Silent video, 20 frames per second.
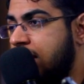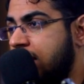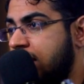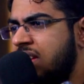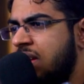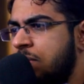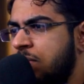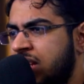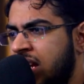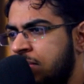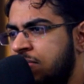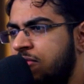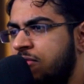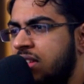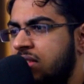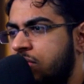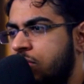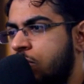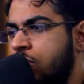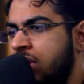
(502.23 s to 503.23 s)
Even
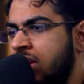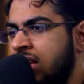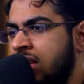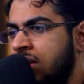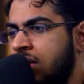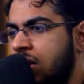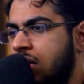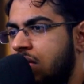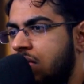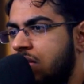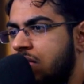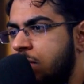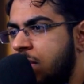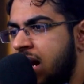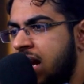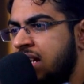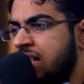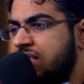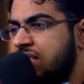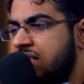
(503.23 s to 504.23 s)
sometimes with coding, our
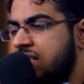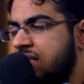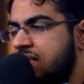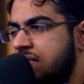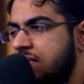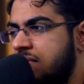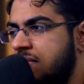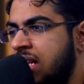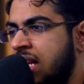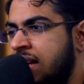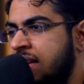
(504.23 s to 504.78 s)
mind just